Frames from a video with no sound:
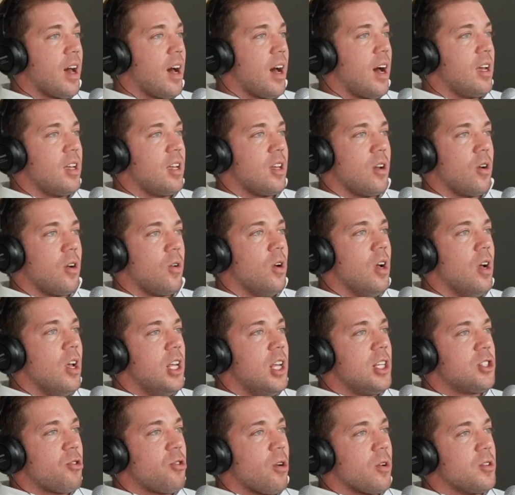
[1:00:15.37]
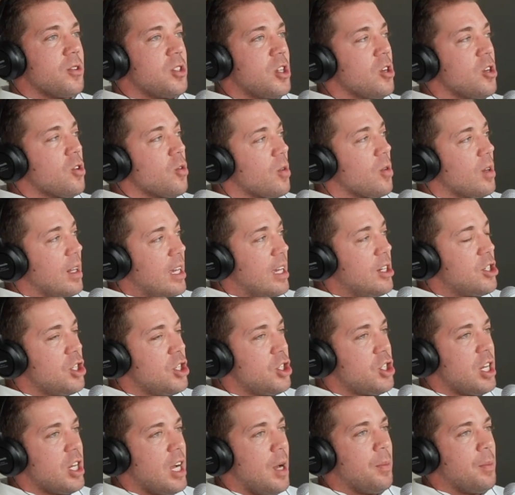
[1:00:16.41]
got, struggles in your
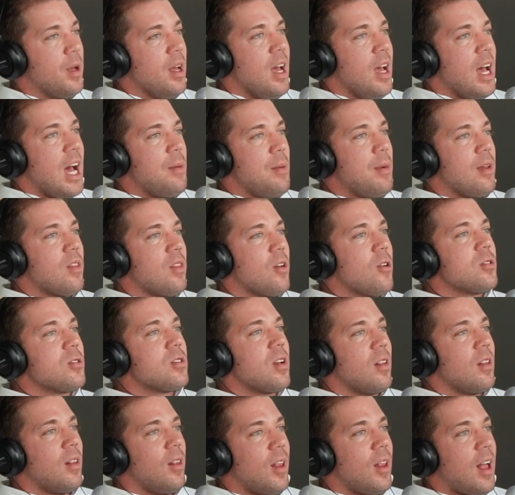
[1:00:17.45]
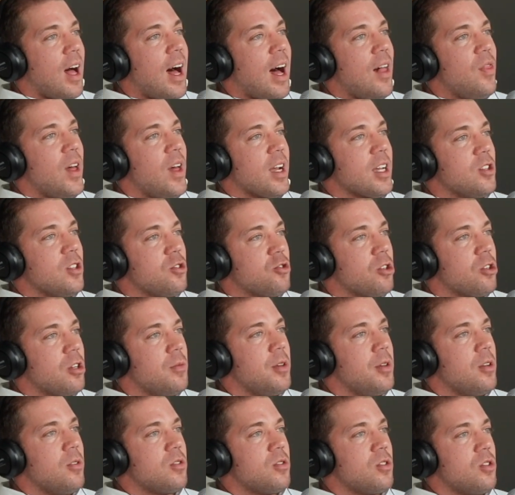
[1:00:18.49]
relationship. I mean, there's a lot that
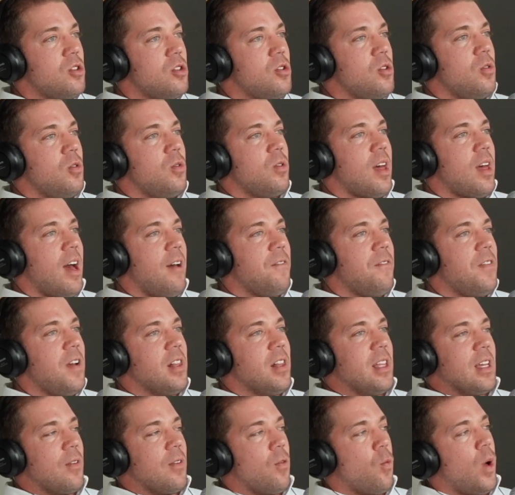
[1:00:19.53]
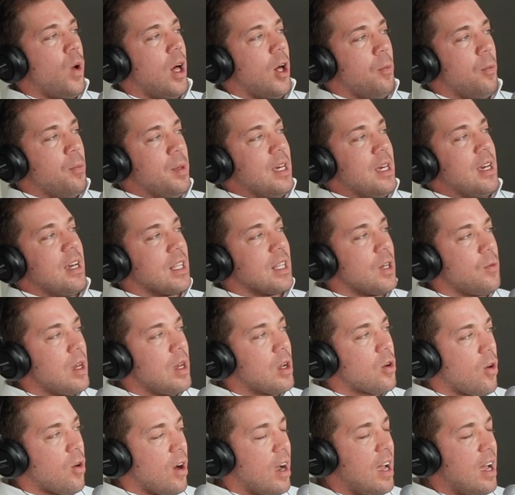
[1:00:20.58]
contributes to that feeling of well-being that we
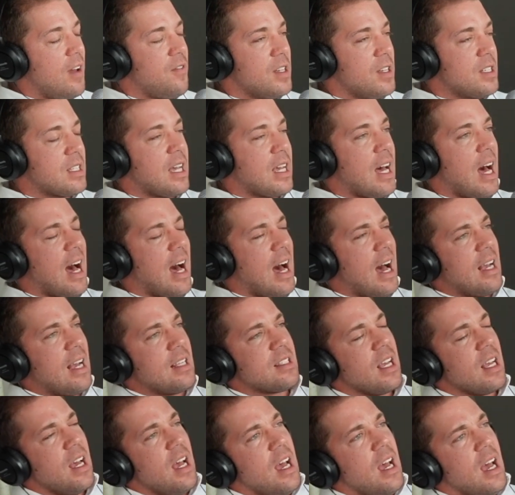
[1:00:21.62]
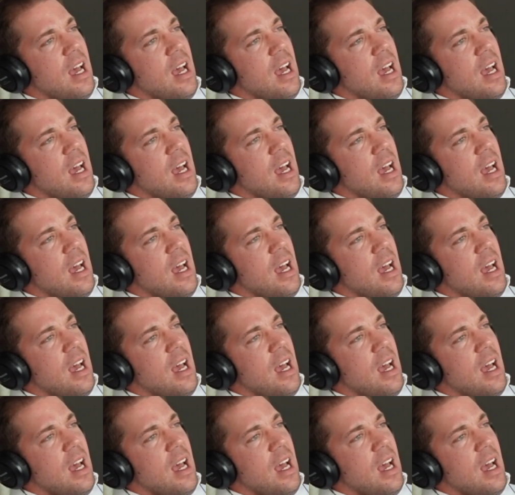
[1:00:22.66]
crave as guys.